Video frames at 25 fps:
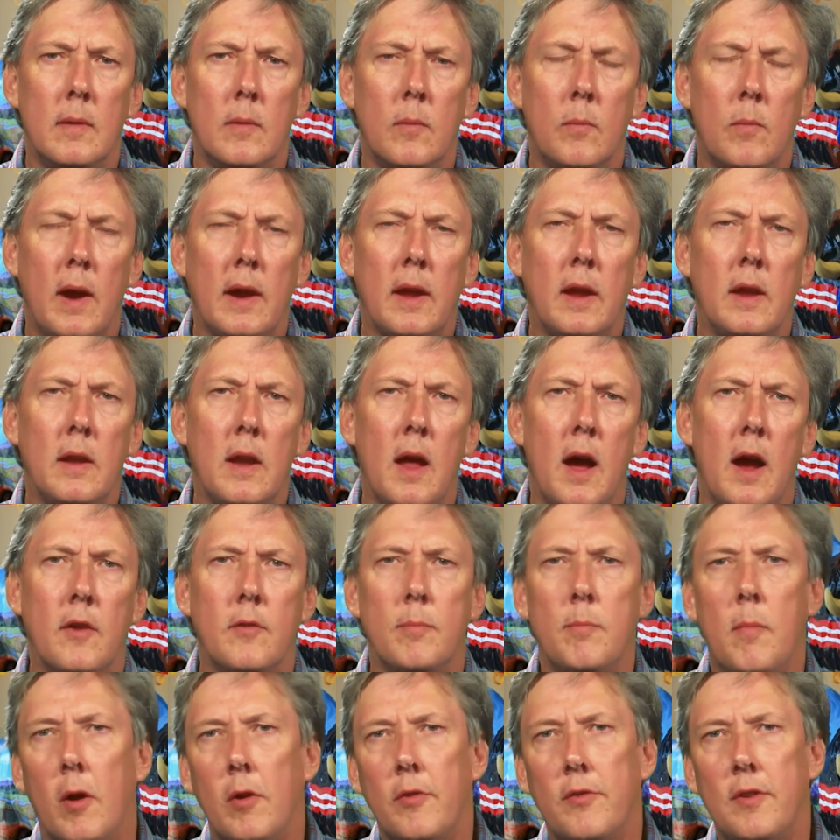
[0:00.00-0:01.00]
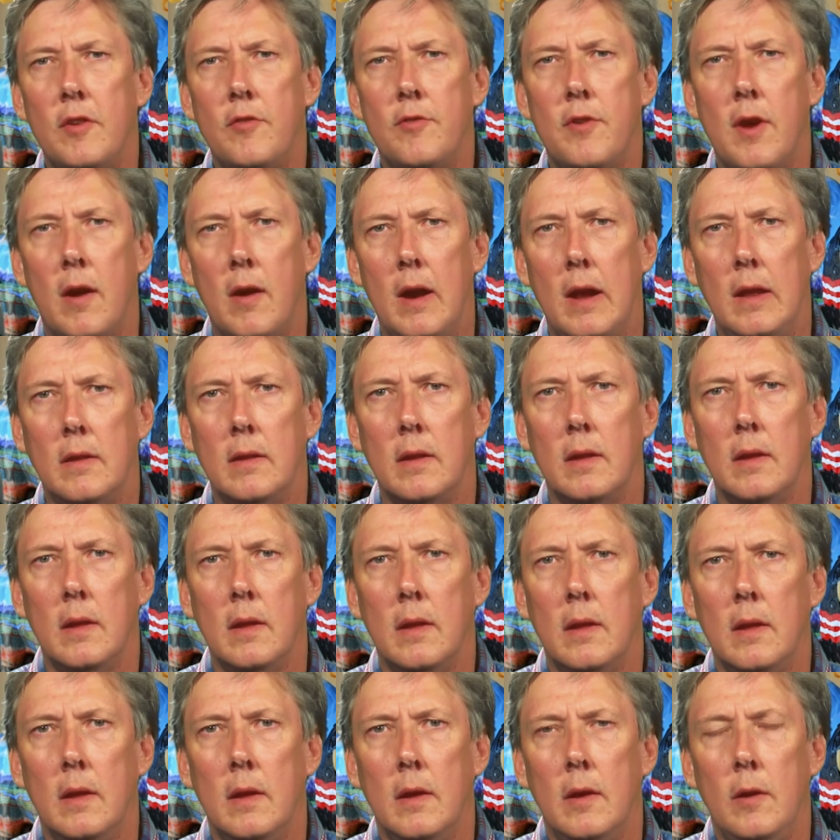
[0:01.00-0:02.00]
recognize Marcy Jarrett,
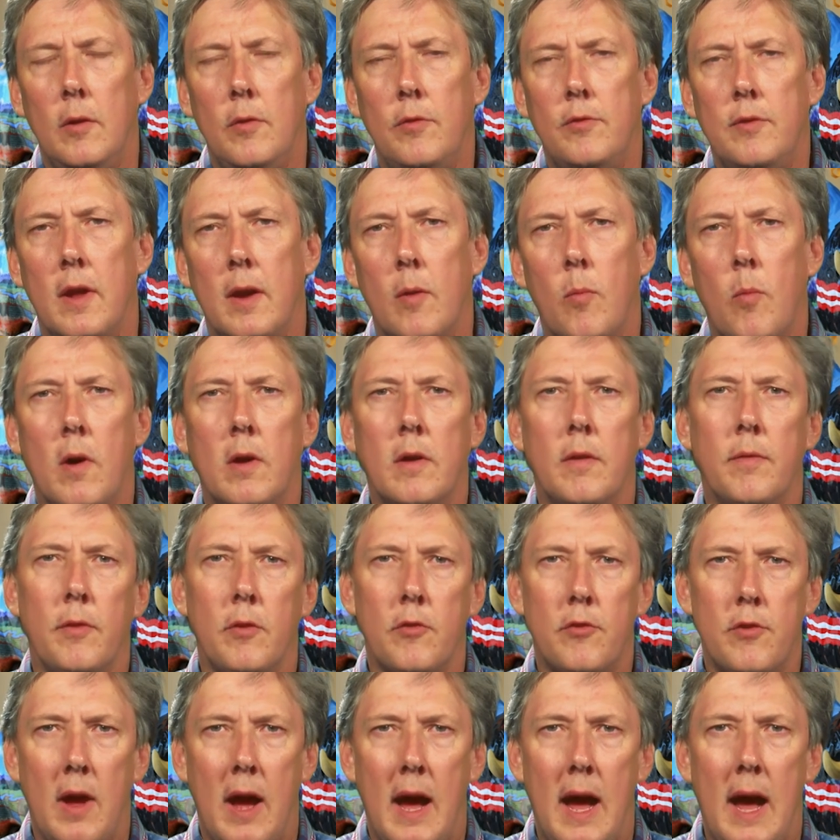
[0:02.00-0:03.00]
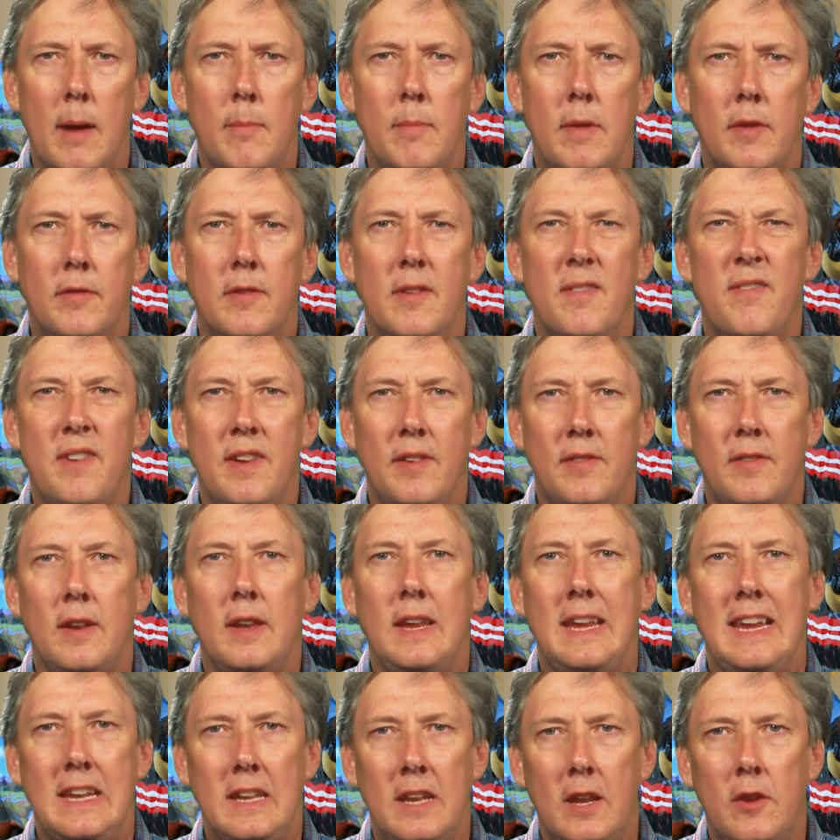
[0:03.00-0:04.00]
who's done a wonderful job as the
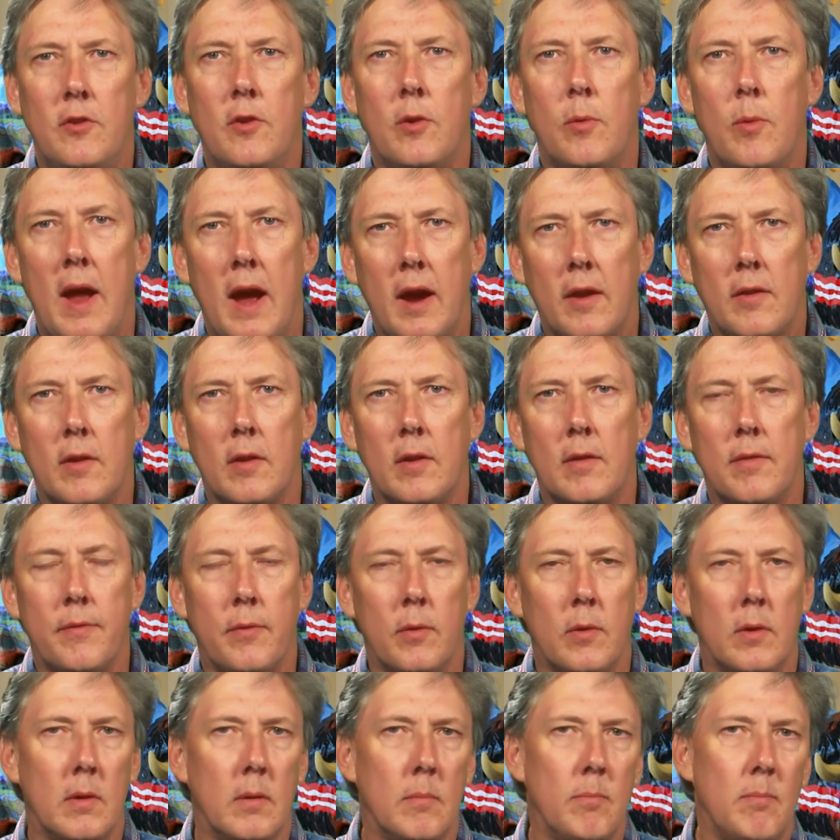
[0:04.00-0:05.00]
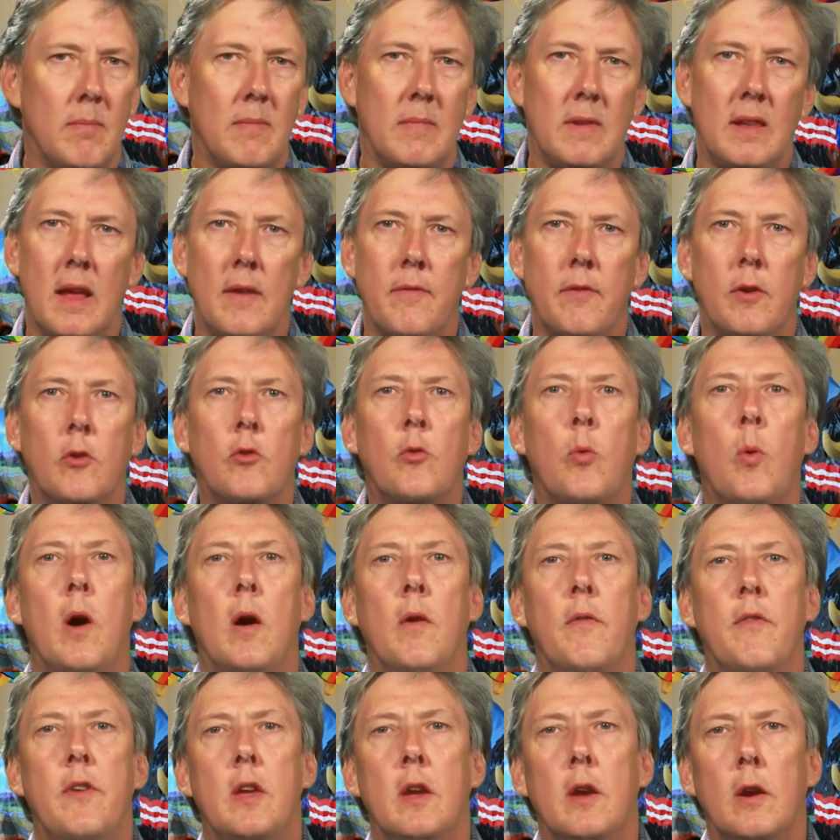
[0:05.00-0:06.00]
Visit Enid director for 11 or
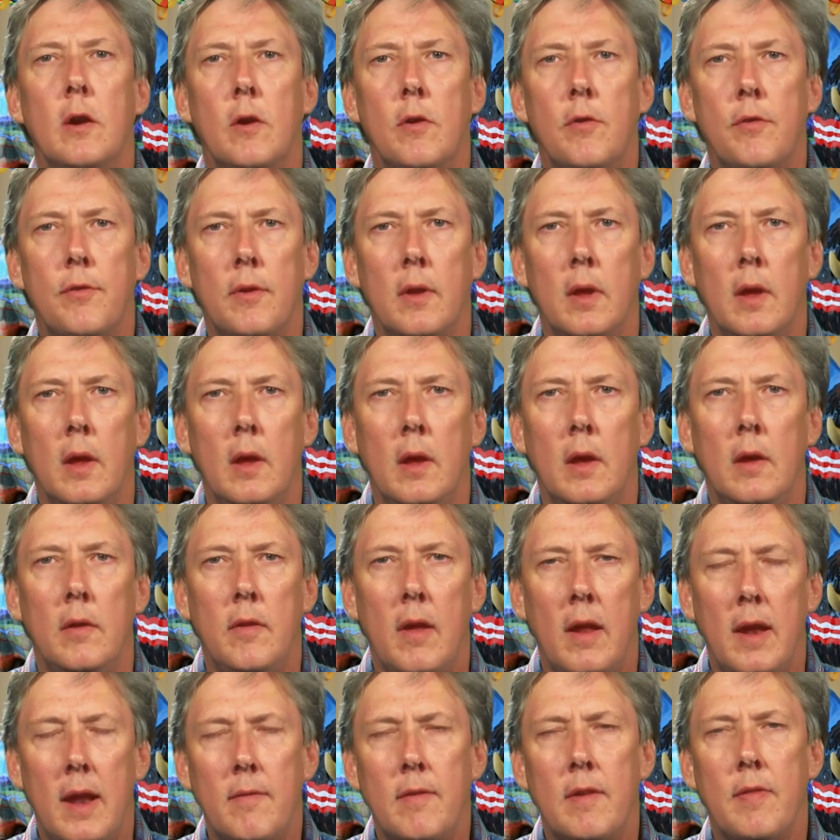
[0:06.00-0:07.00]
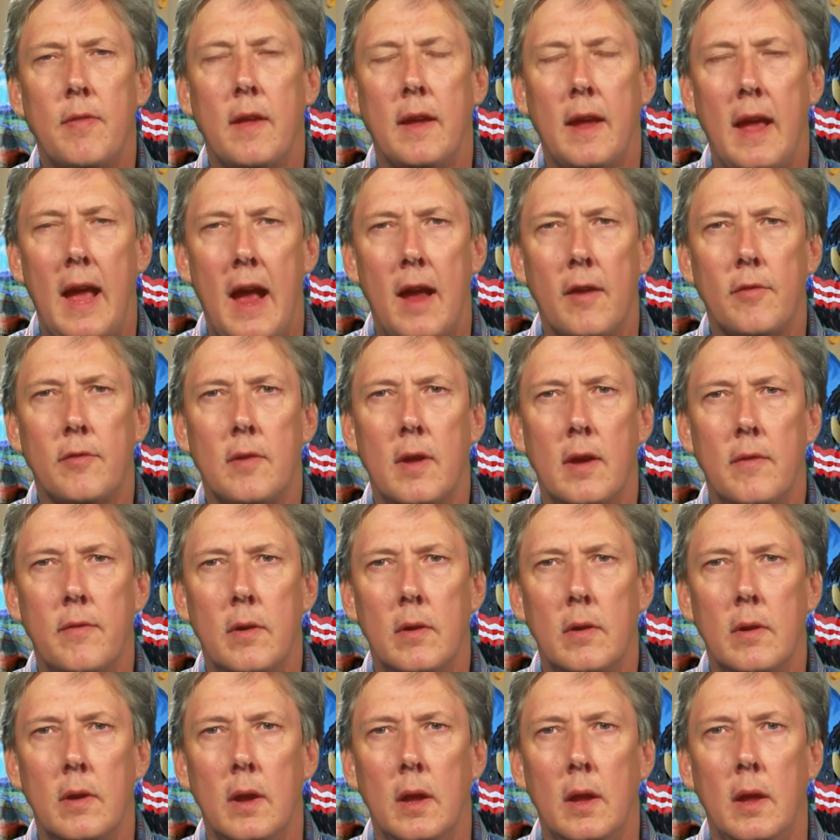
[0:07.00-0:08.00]
12 years, done everything asked of
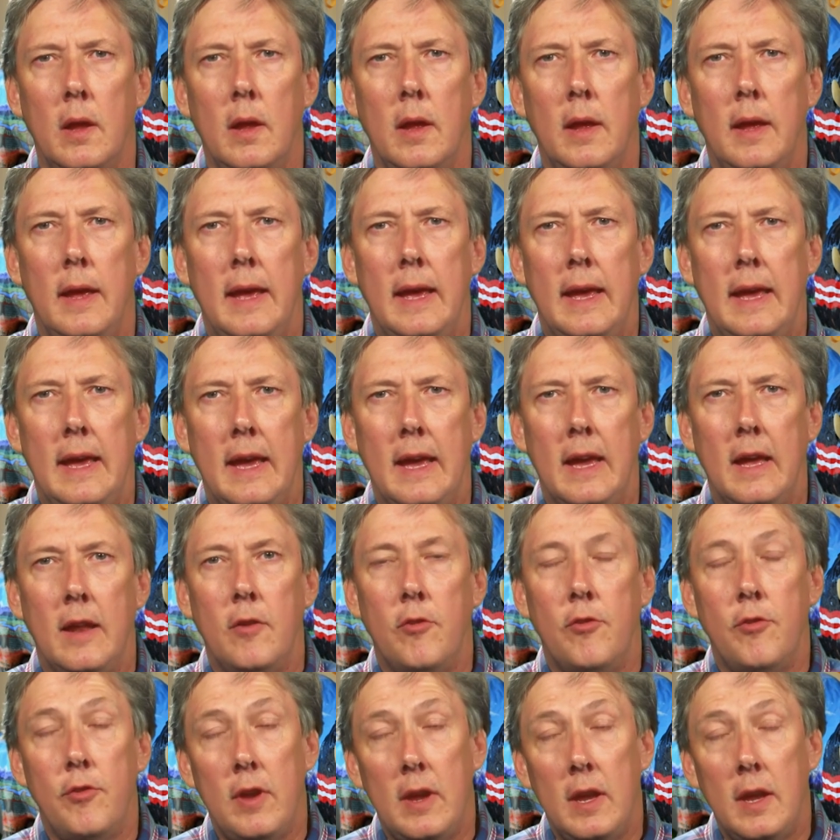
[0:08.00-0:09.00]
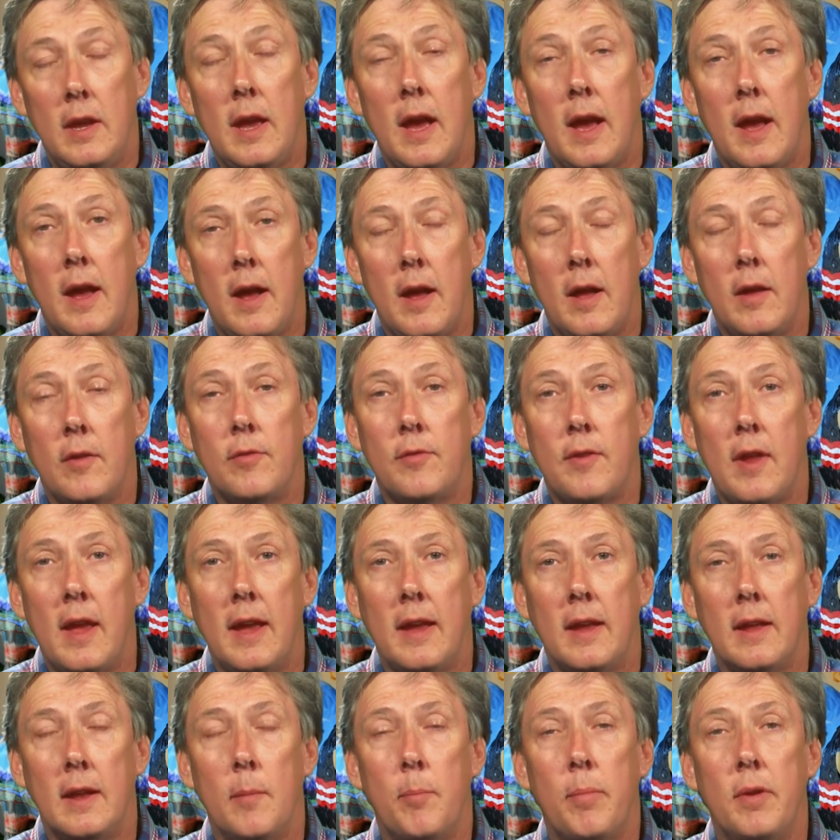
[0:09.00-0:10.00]
her, and she has
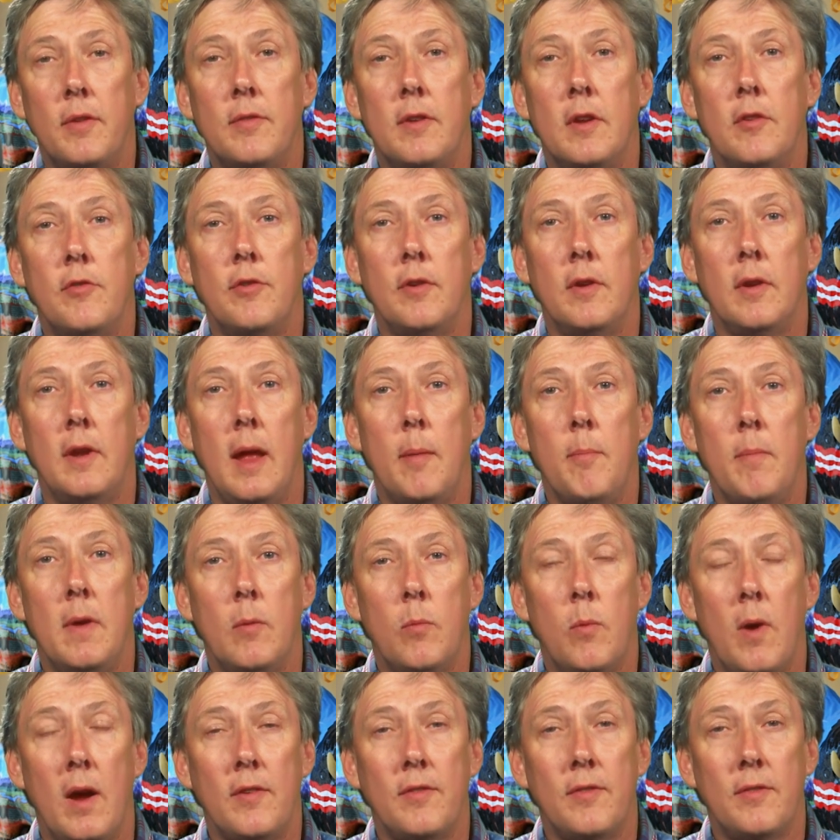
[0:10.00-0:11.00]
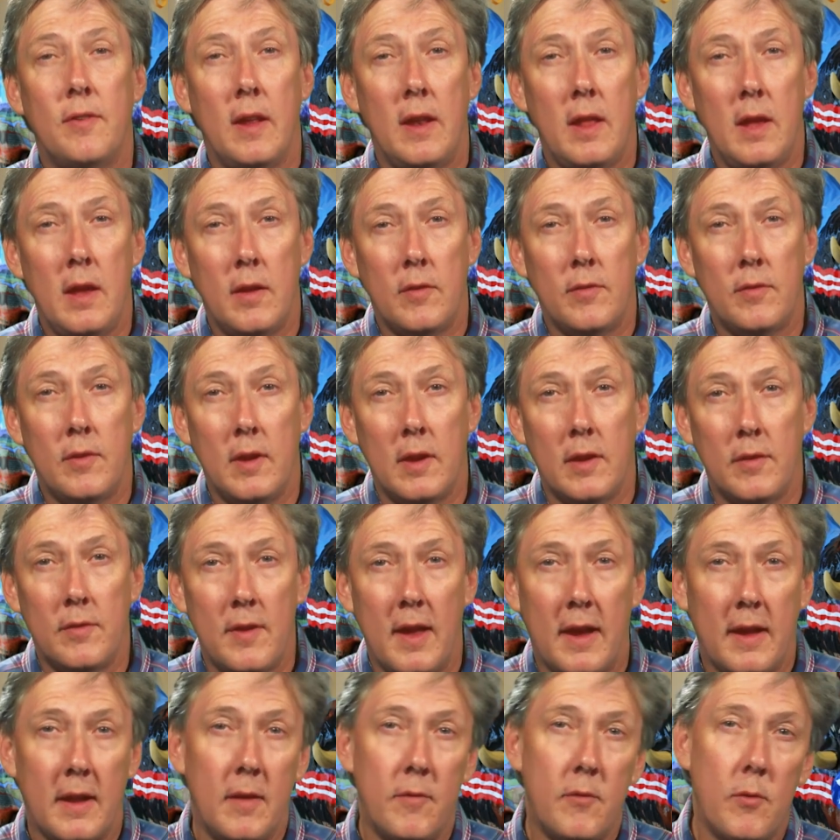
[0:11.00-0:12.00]
taken a position at Midwest City as the
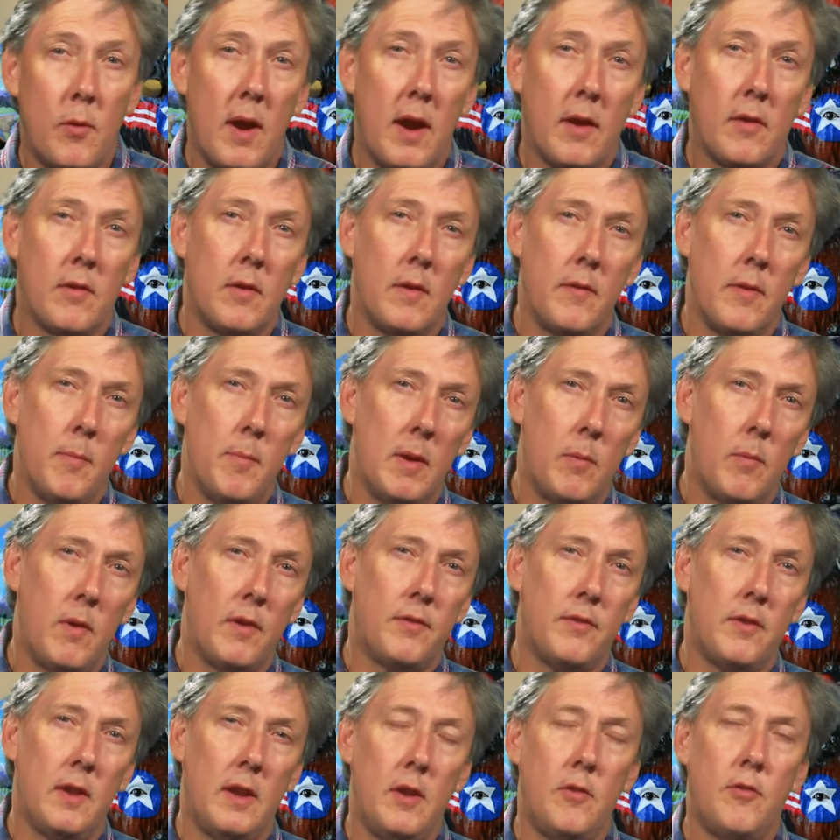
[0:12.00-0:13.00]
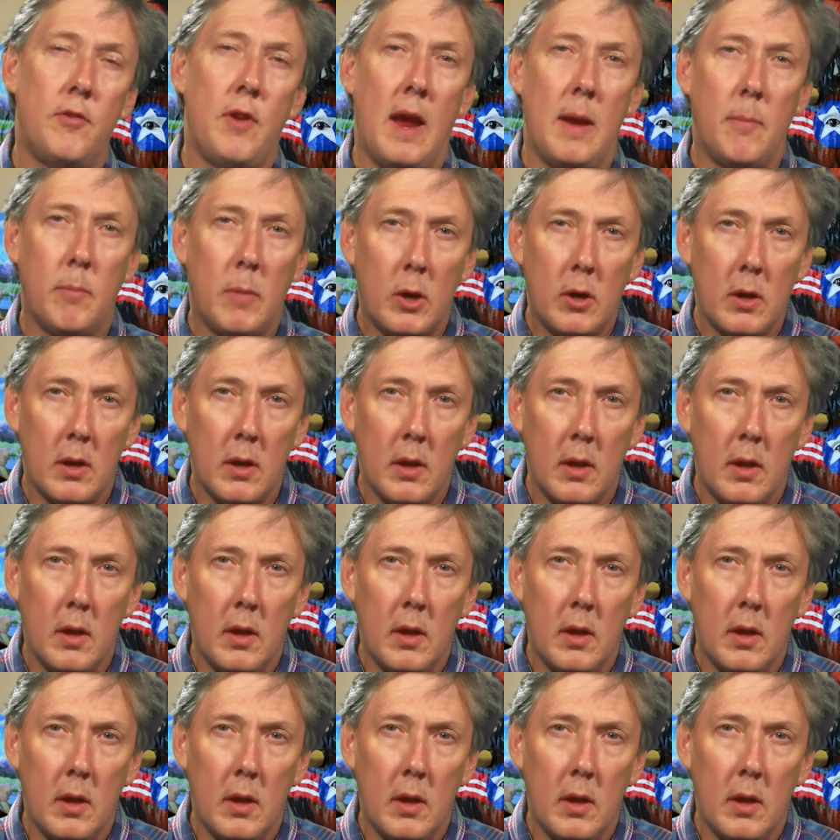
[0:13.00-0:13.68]
executive director of the Midwest City Chamber.